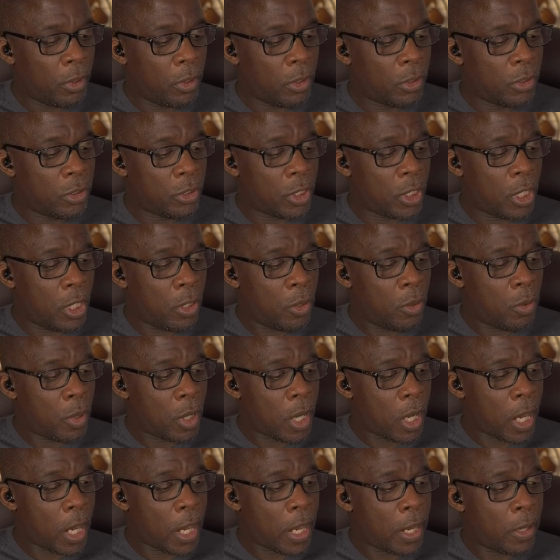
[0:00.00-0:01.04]
So
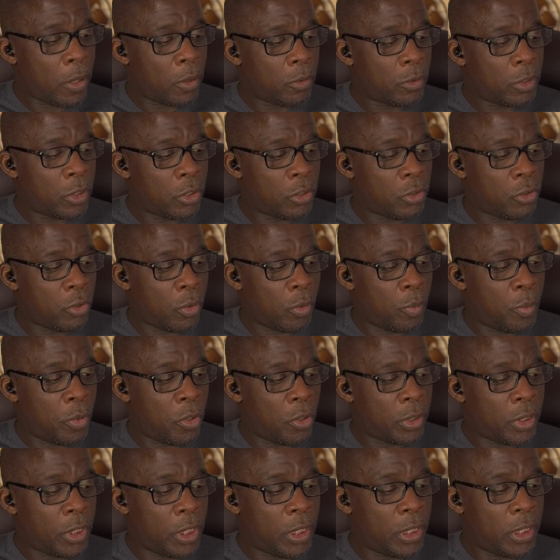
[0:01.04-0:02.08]
how does your
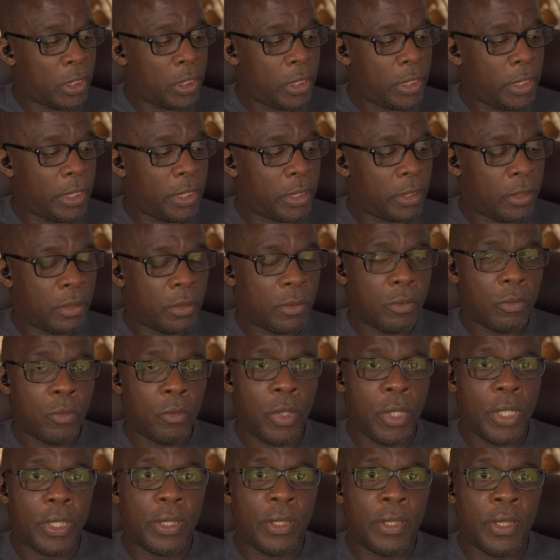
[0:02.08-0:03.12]
body deal
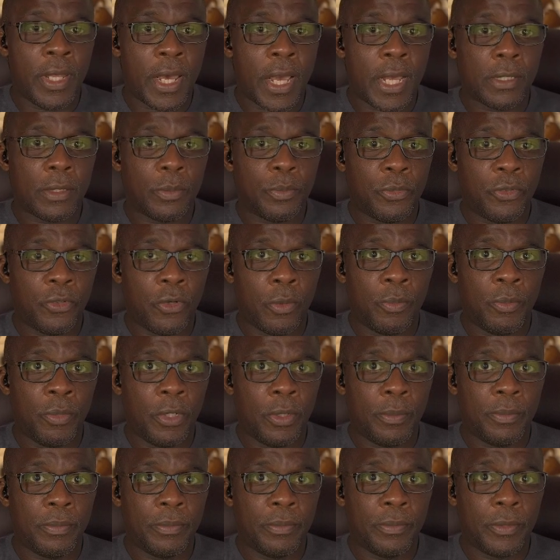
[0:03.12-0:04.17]
with that
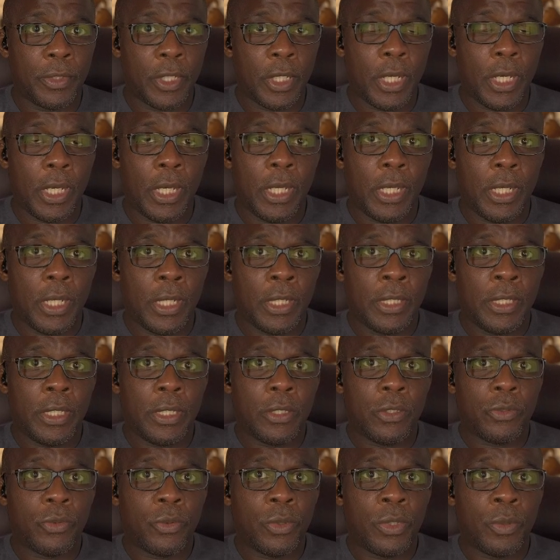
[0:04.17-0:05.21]
problem? It
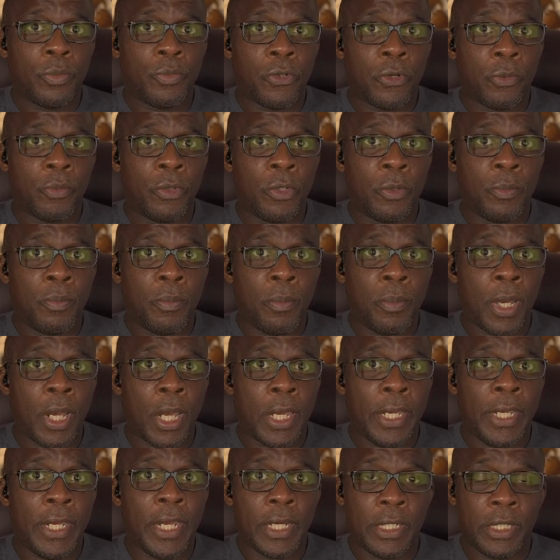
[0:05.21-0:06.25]
deals with the problem by
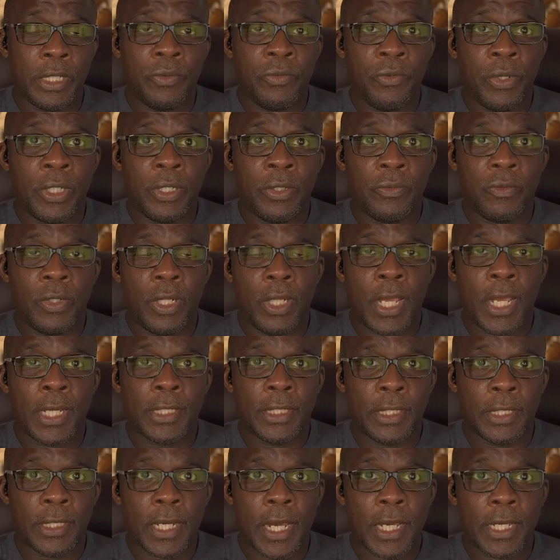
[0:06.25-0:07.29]
getting rid of the
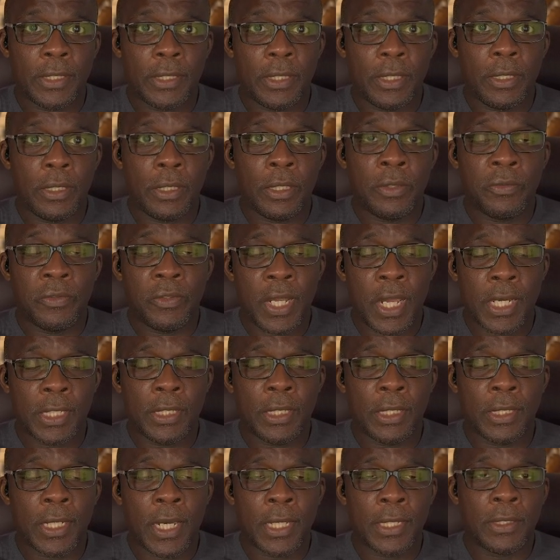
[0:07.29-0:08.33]
lactic acid. If
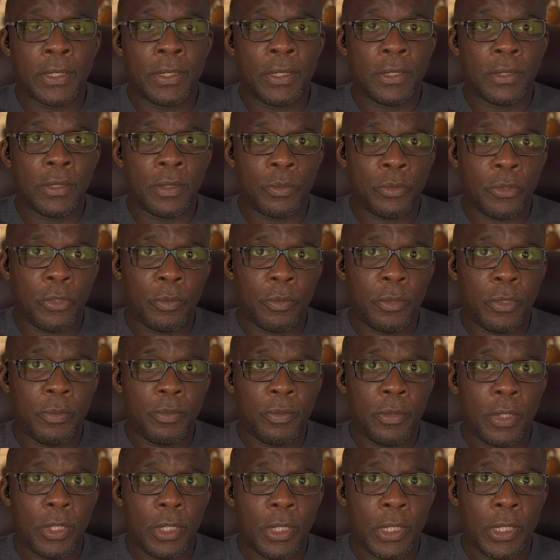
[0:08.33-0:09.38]
lactic acid is a problem,
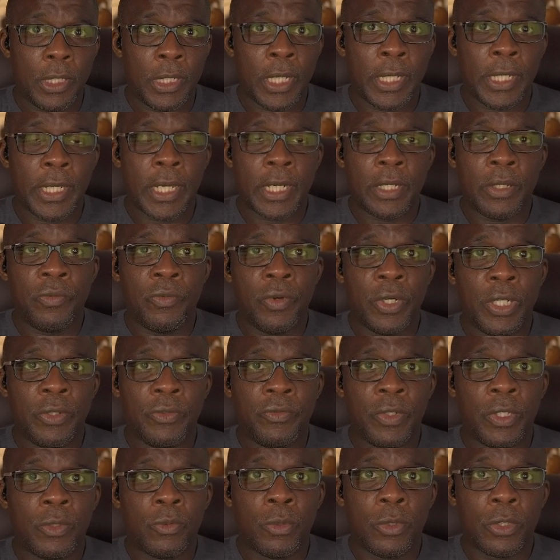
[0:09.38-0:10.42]
then getting rid of
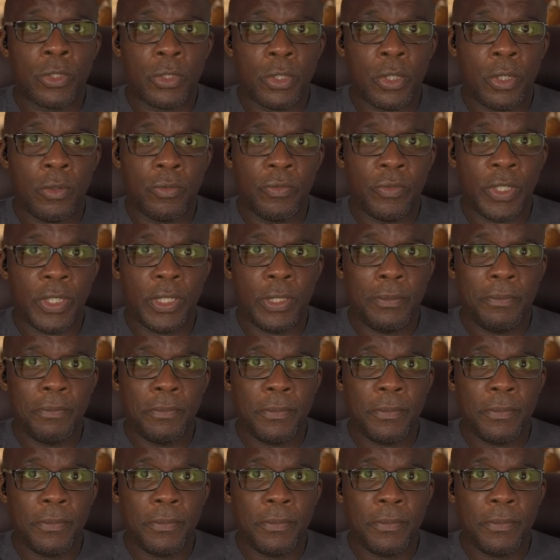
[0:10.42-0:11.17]
it will solve it.